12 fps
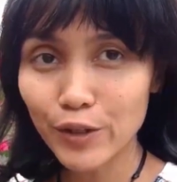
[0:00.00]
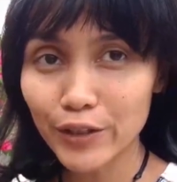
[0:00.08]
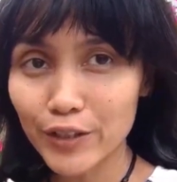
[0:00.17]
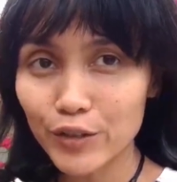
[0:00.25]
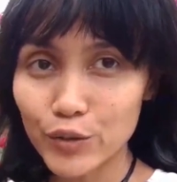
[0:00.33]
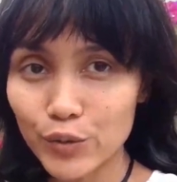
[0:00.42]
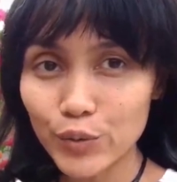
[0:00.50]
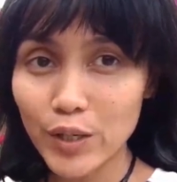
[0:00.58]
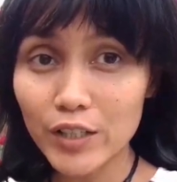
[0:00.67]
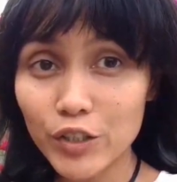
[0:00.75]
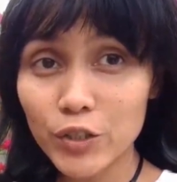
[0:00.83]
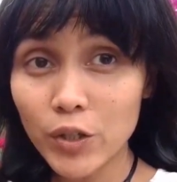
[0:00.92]
gonna do
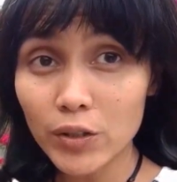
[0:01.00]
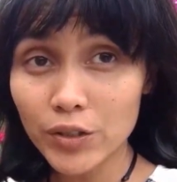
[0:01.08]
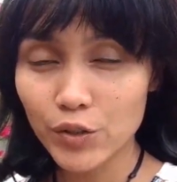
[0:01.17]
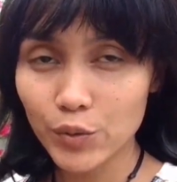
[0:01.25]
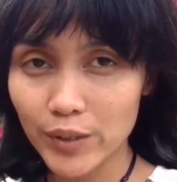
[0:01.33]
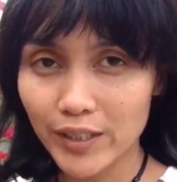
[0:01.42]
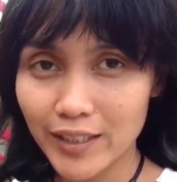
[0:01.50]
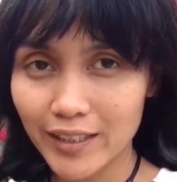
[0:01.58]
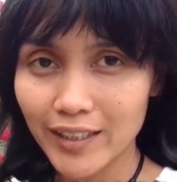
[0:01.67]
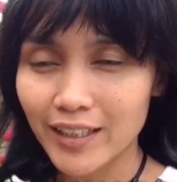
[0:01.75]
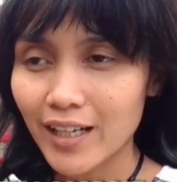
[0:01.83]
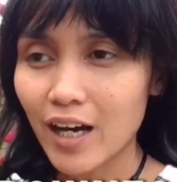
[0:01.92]
a short
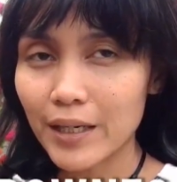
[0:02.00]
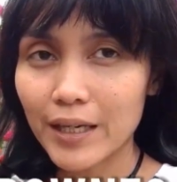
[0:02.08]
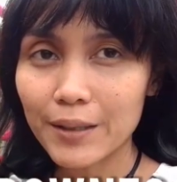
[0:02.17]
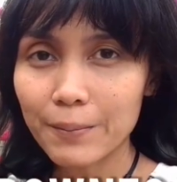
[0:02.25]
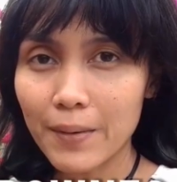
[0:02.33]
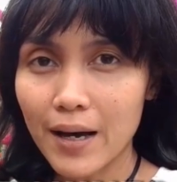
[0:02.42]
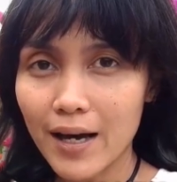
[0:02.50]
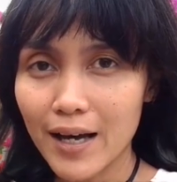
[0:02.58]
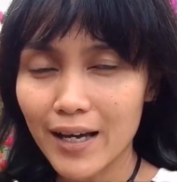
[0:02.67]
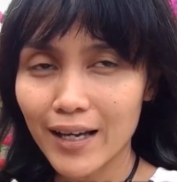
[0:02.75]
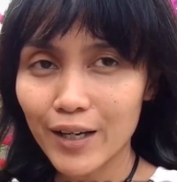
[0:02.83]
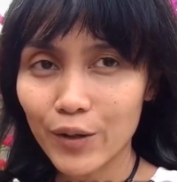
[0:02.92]
tour in
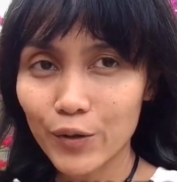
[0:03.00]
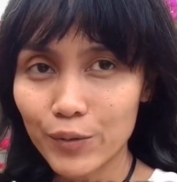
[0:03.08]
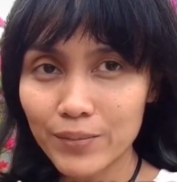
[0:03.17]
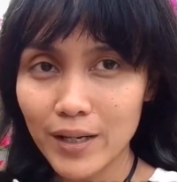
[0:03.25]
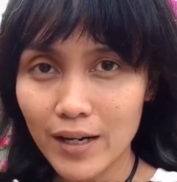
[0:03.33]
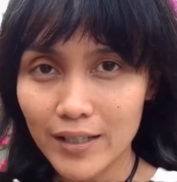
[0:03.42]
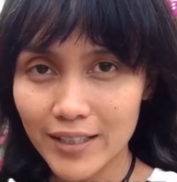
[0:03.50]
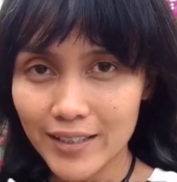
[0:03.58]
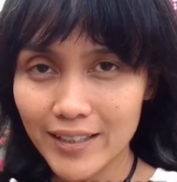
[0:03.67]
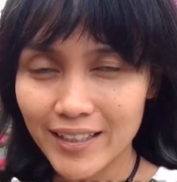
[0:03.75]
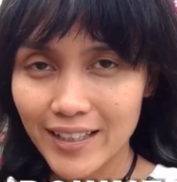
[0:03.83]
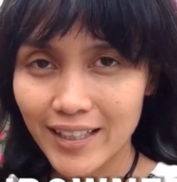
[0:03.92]
my home
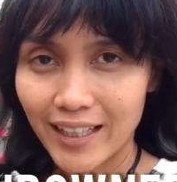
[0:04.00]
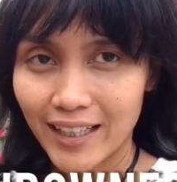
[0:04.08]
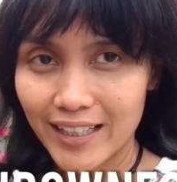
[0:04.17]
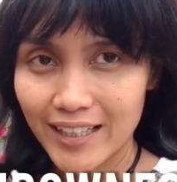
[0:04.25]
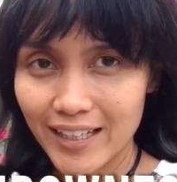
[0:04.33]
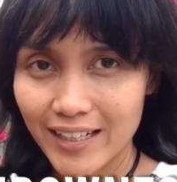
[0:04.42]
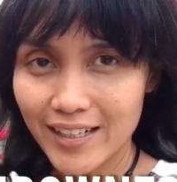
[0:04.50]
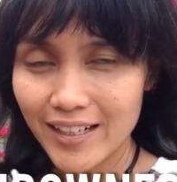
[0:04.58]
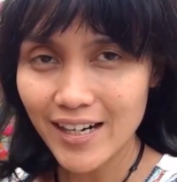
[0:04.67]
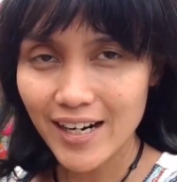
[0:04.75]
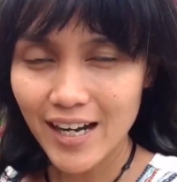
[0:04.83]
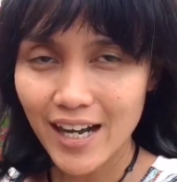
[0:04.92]
garden
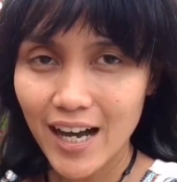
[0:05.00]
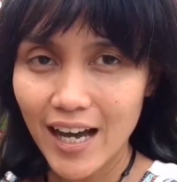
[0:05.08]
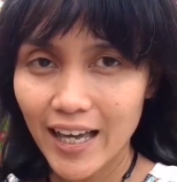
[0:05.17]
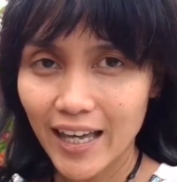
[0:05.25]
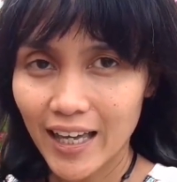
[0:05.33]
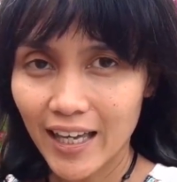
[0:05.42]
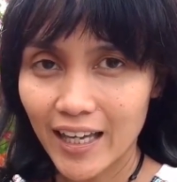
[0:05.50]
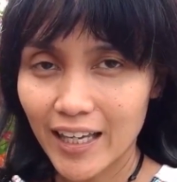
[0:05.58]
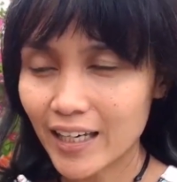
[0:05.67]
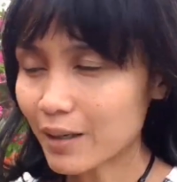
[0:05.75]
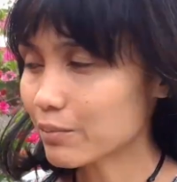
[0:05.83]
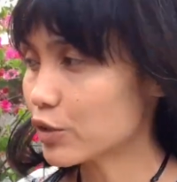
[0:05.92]
here,
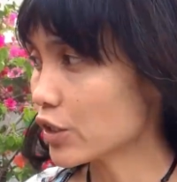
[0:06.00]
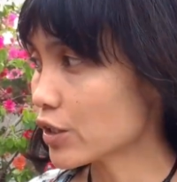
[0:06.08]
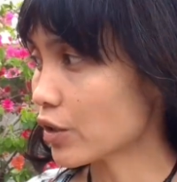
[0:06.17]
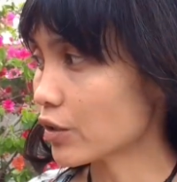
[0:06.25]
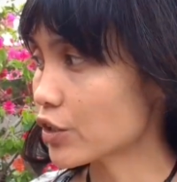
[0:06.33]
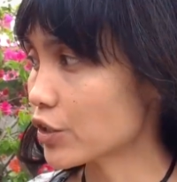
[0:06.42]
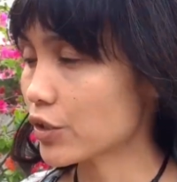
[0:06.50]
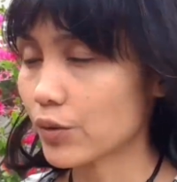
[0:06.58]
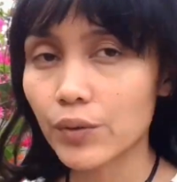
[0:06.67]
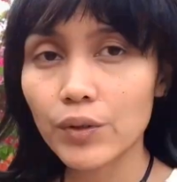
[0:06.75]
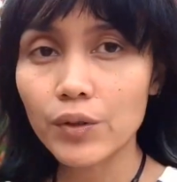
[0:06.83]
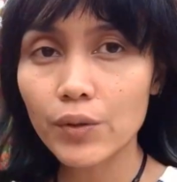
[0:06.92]
and I'm just gonna
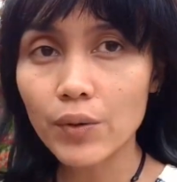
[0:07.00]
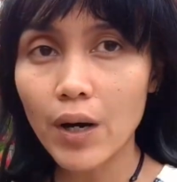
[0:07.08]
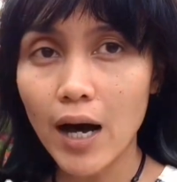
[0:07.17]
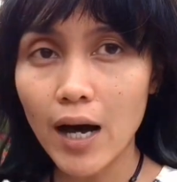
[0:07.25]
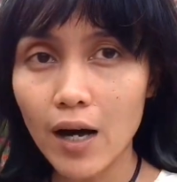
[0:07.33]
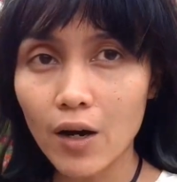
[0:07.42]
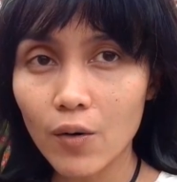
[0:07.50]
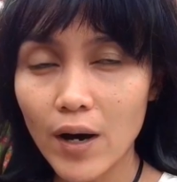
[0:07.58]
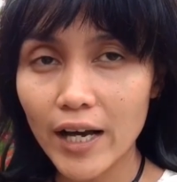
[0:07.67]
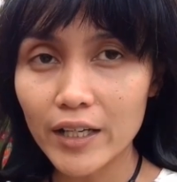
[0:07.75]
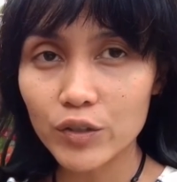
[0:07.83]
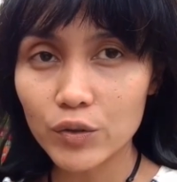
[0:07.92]
show you how
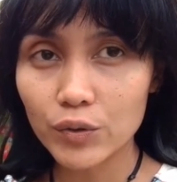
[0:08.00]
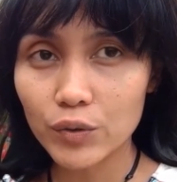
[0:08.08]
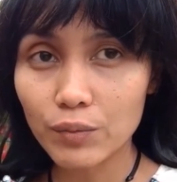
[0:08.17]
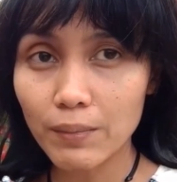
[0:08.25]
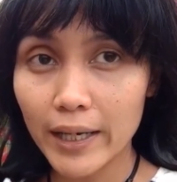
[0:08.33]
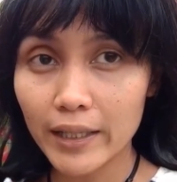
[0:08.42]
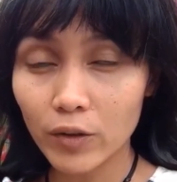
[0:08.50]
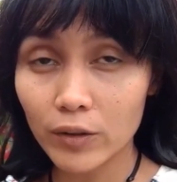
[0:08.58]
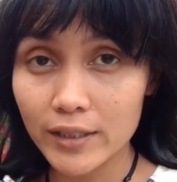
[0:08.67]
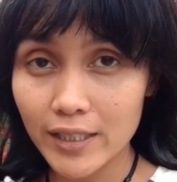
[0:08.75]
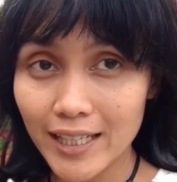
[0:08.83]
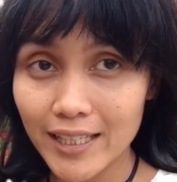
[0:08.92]
I do my
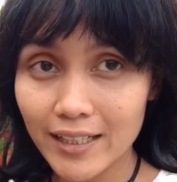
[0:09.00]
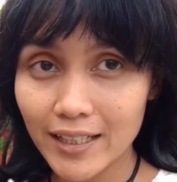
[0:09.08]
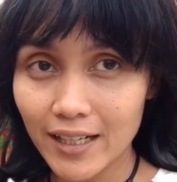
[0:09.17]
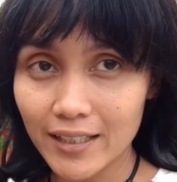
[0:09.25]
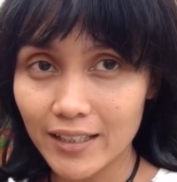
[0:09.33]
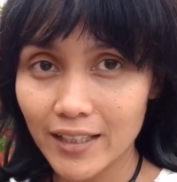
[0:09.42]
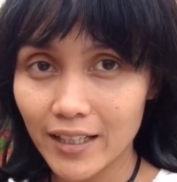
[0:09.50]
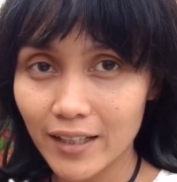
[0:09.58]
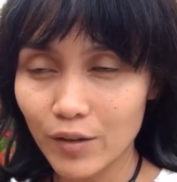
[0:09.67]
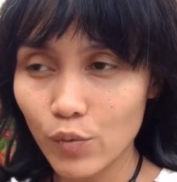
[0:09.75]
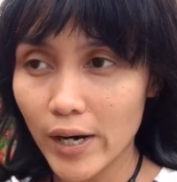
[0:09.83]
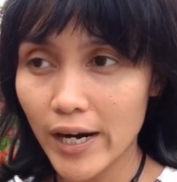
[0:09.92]
container
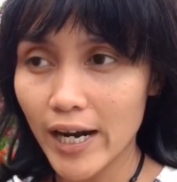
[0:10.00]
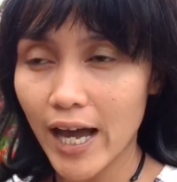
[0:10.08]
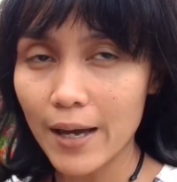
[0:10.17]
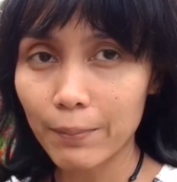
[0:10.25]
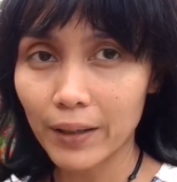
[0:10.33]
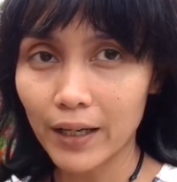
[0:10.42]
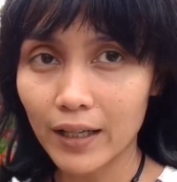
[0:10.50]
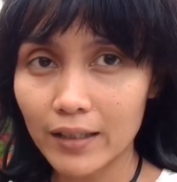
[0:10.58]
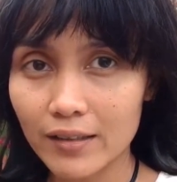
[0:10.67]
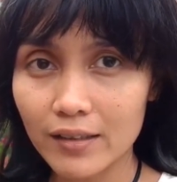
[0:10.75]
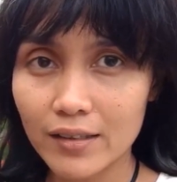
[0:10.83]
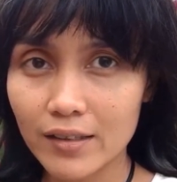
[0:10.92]
gardening, where I
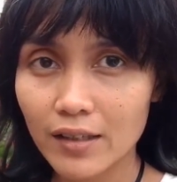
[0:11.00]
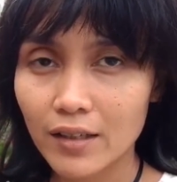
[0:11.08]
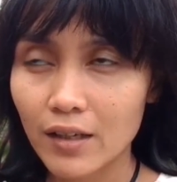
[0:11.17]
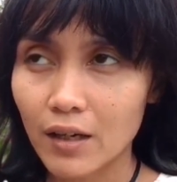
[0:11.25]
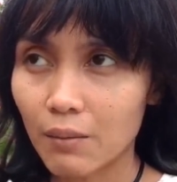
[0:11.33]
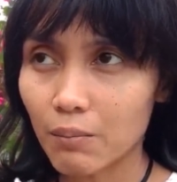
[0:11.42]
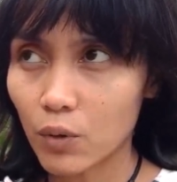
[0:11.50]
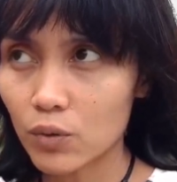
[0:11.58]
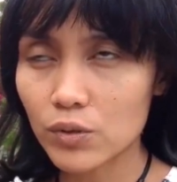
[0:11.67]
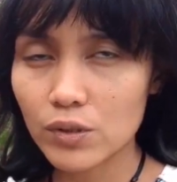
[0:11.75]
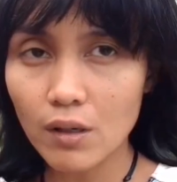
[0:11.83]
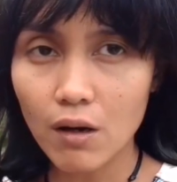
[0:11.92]
plant
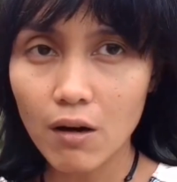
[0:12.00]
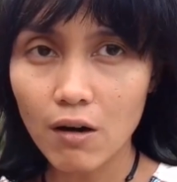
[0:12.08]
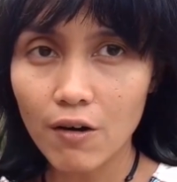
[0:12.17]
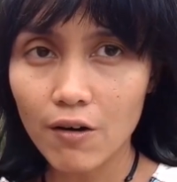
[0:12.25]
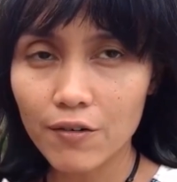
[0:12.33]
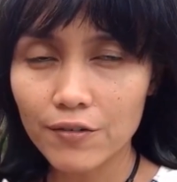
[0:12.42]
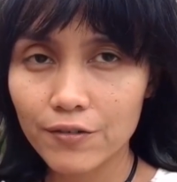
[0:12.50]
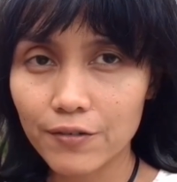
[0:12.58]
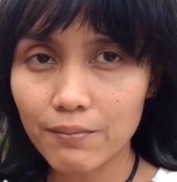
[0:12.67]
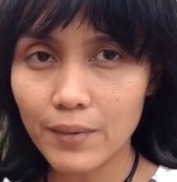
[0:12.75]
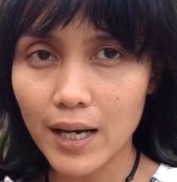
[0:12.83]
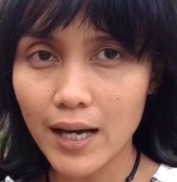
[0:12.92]
most of
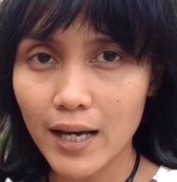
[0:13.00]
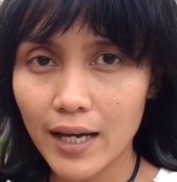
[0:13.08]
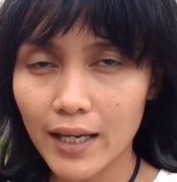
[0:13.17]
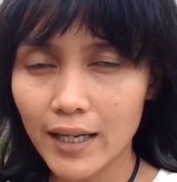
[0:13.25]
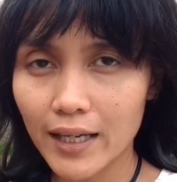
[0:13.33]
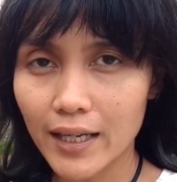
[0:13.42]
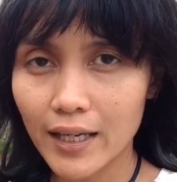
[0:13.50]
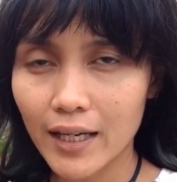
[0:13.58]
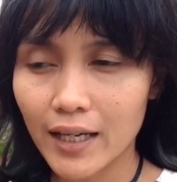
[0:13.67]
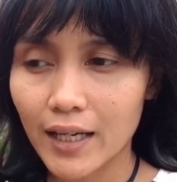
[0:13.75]
my